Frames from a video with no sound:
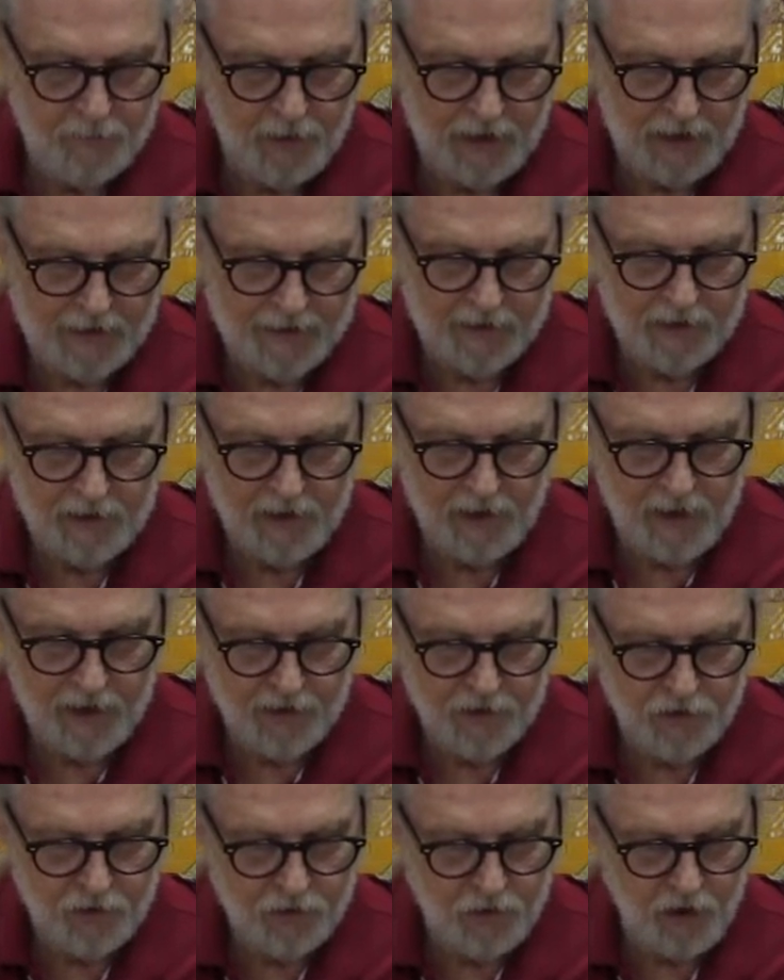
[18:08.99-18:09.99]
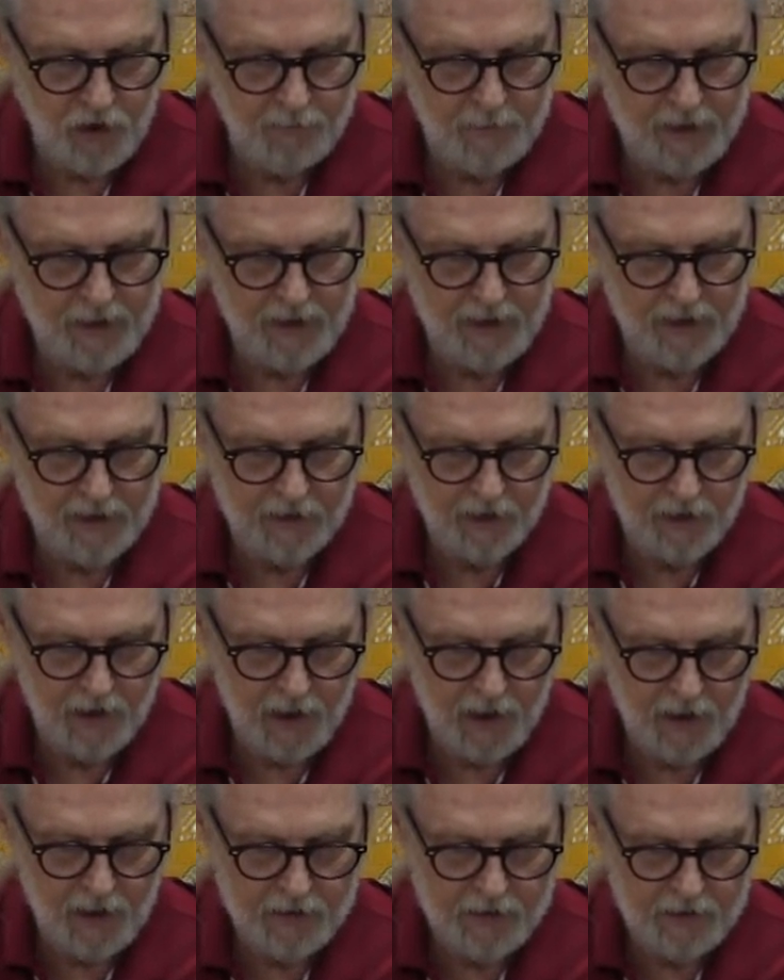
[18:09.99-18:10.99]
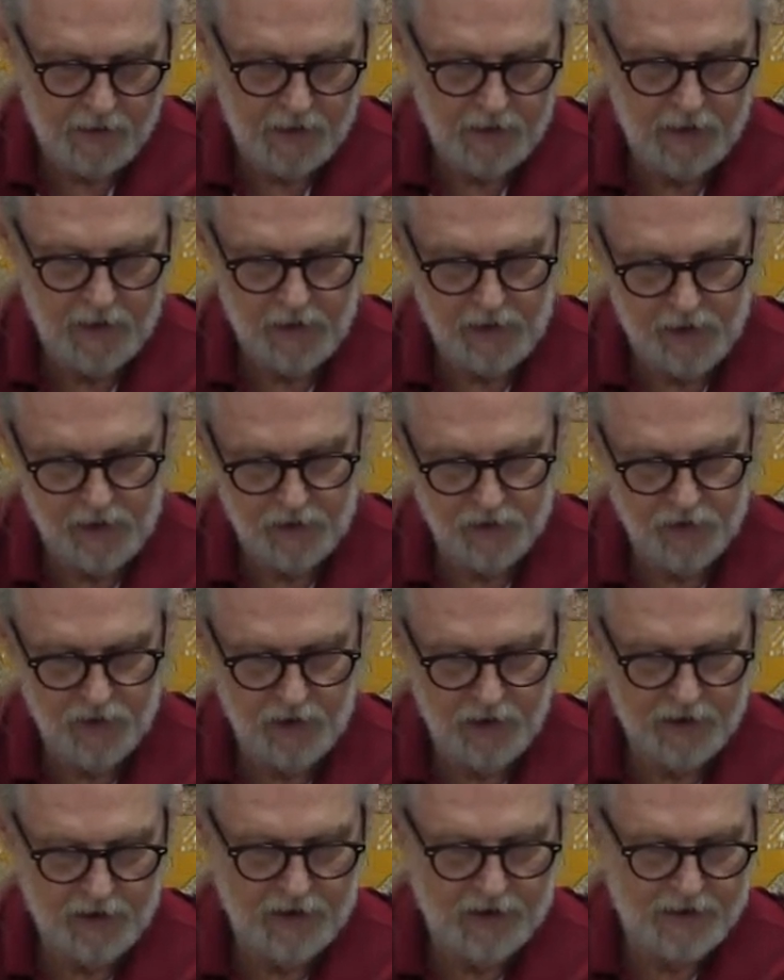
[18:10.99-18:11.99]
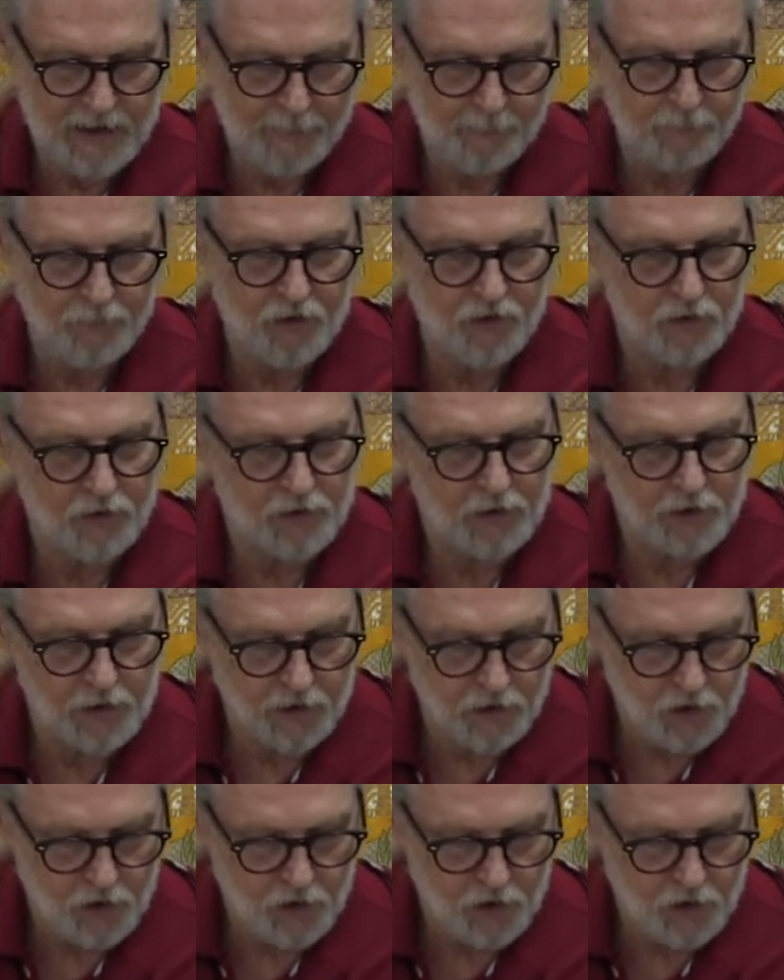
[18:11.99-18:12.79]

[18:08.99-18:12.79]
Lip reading: Balinkta is torma, and Kahi is accept and